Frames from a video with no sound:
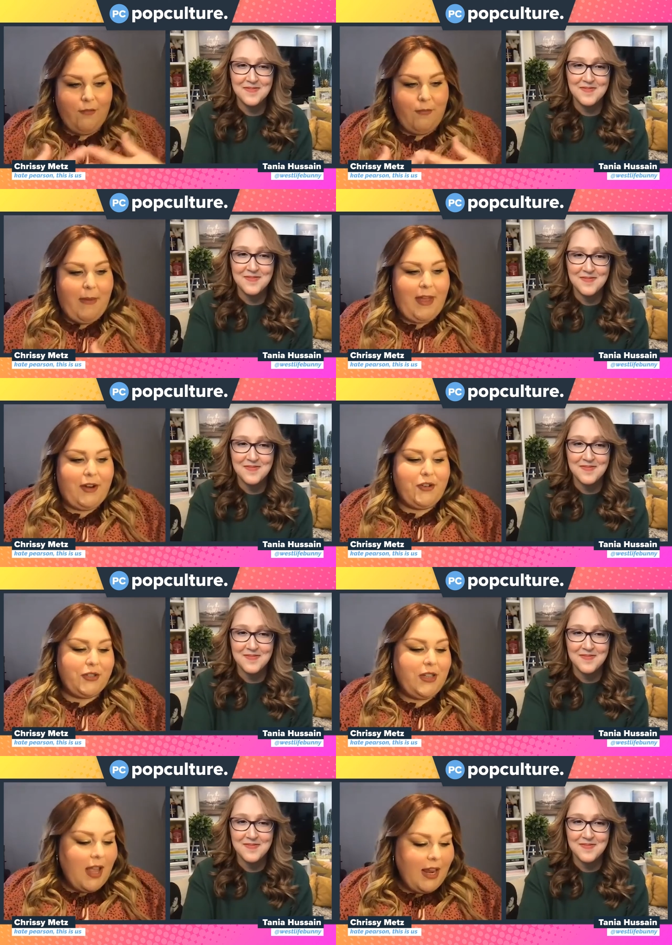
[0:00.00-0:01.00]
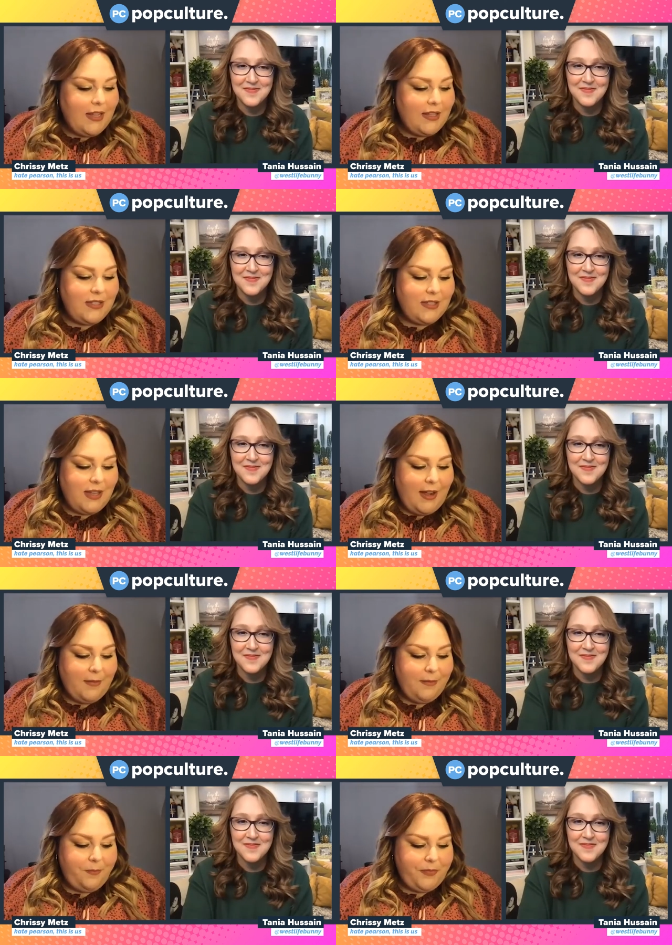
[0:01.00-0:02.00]
Speaker 1: my manager's clients.
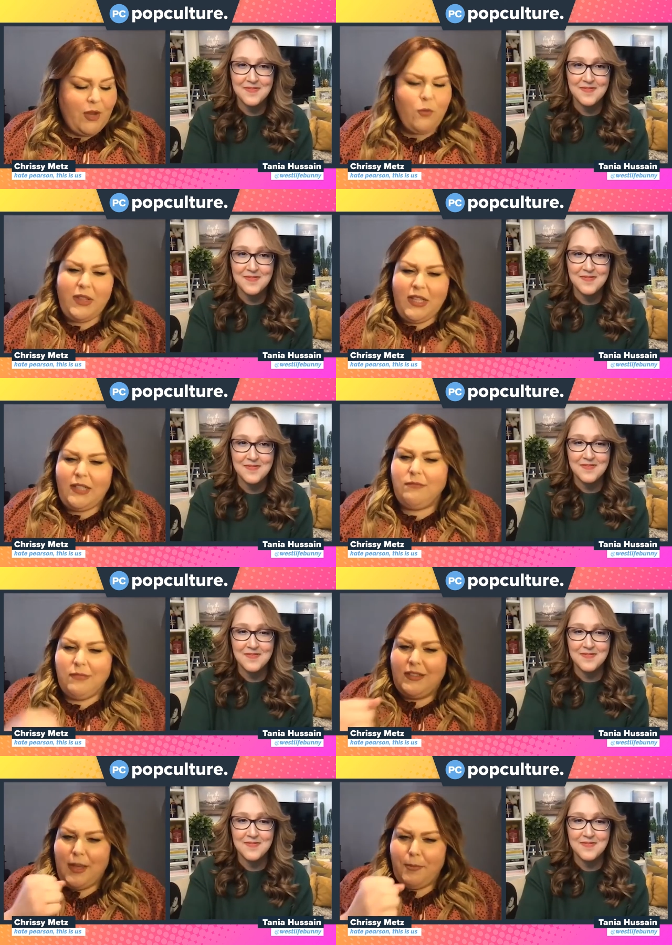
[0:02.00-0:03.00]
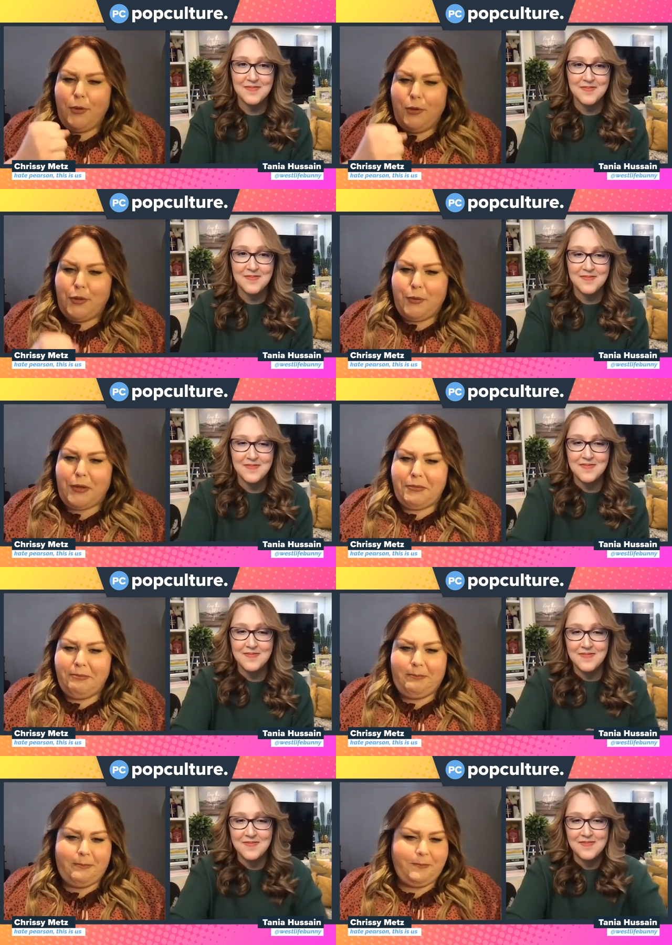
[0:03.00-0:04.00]
Um, it really, it pulled through.
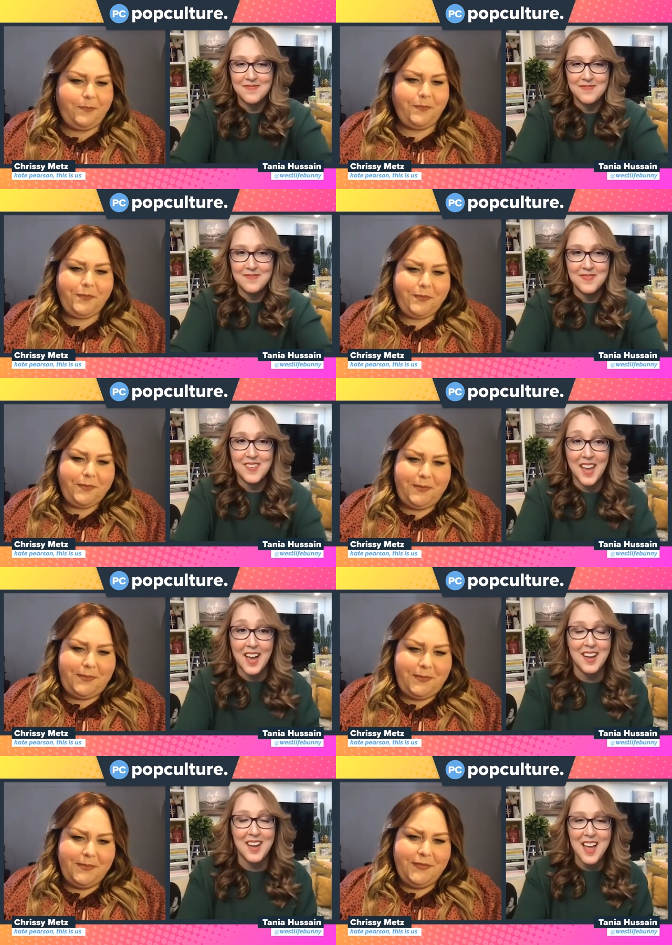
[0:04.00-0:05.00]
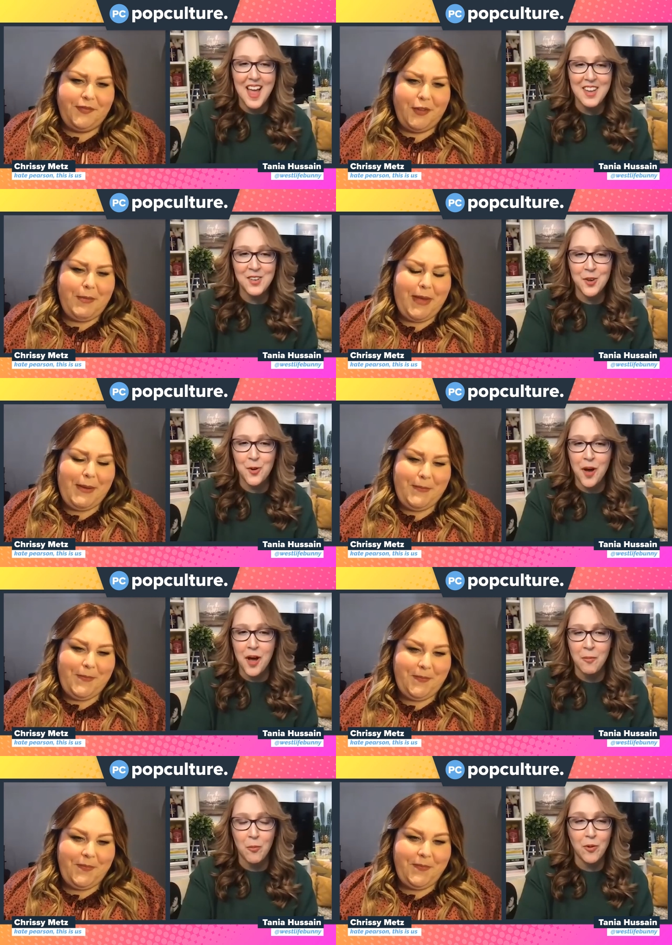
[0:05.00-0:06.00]
Speaker 2: Yeah. And, you know,
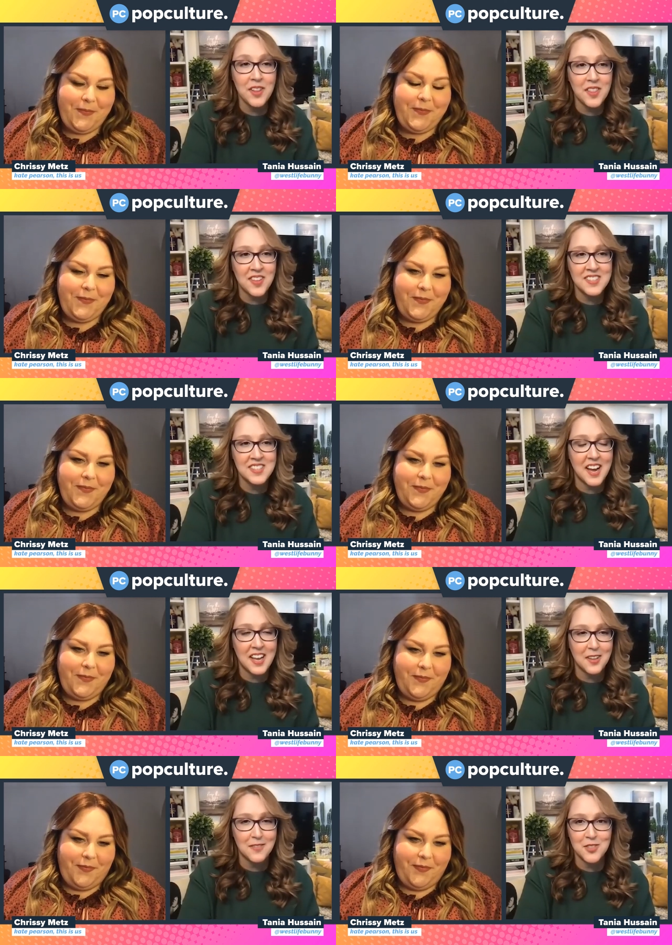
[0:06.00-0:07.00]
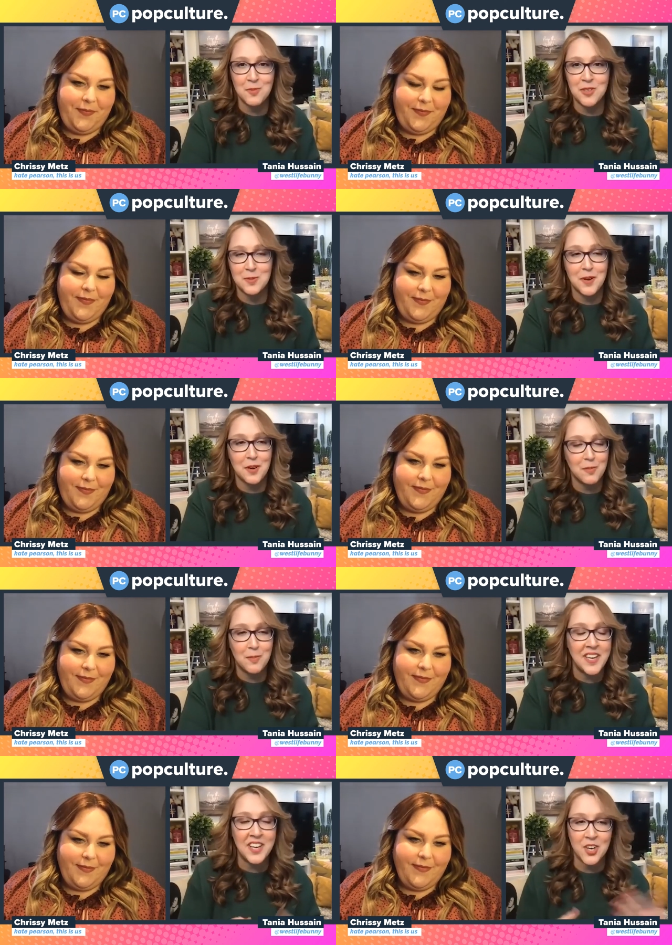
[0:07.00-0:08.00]
um, one of the things that I love so much about
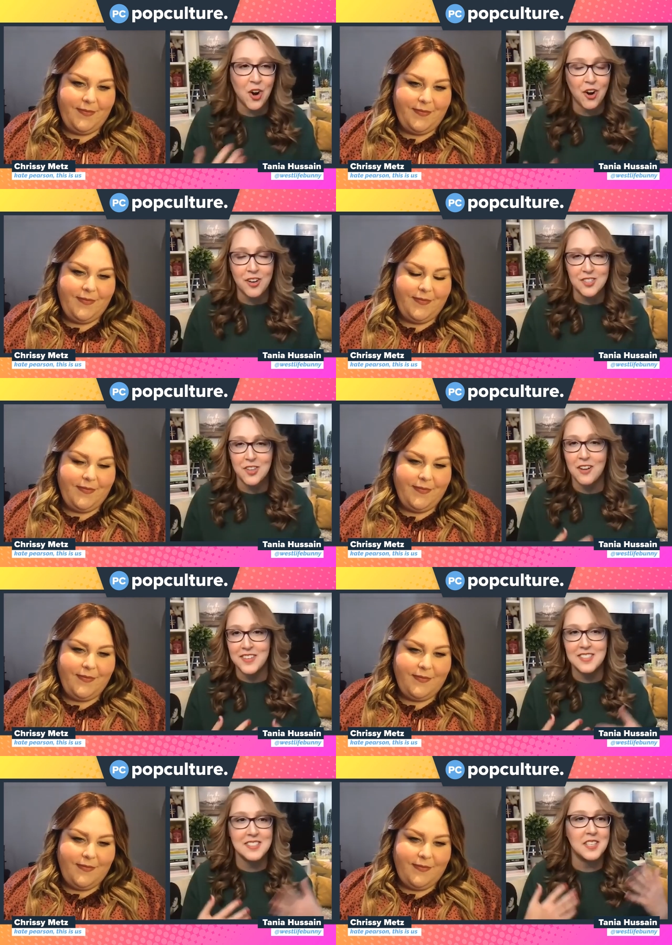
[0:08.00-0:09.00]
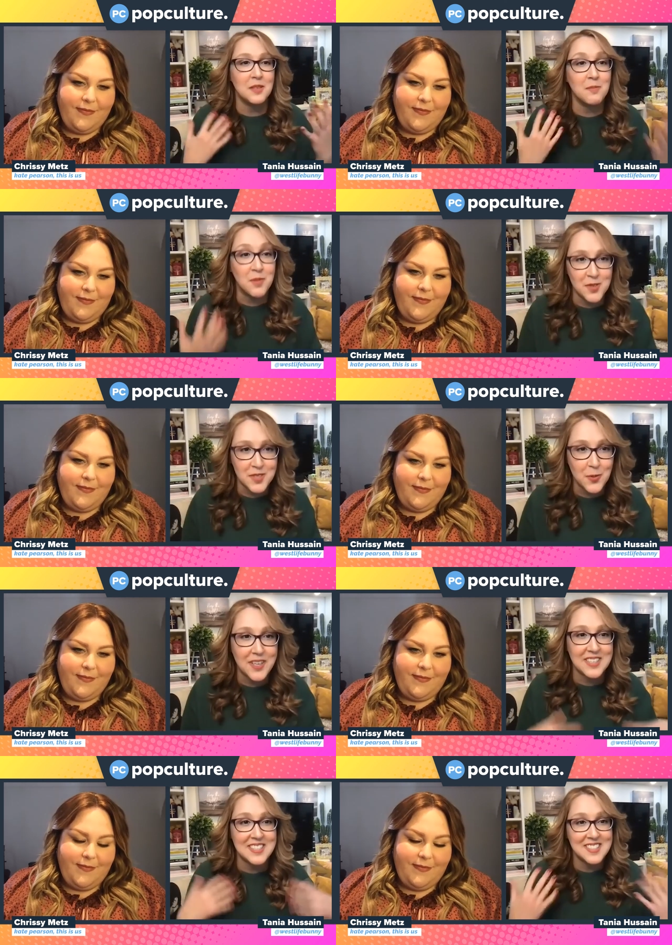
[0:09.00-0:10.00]
being in a car is obviously the music.
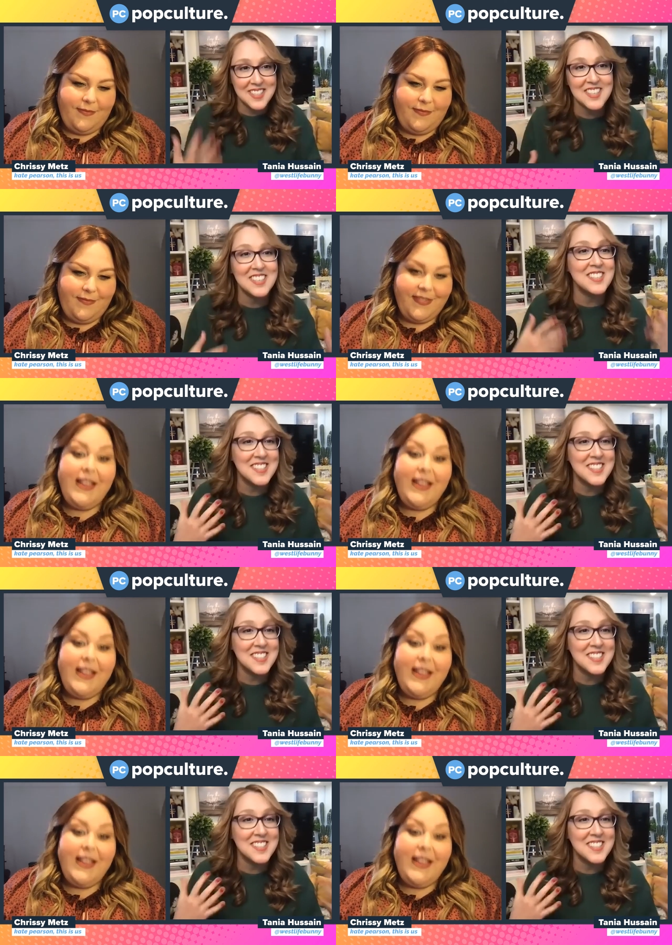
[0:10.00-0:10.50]
We get to sit and